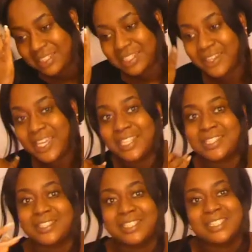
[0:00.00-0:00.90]
So yeah,
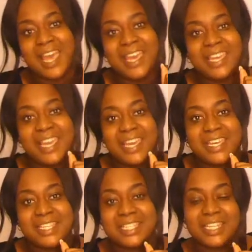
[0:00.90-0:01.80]
so today
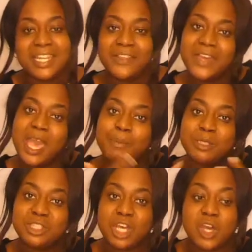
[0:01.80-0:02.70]
is another
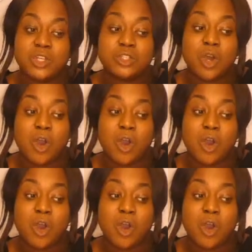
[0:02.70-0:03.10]
episode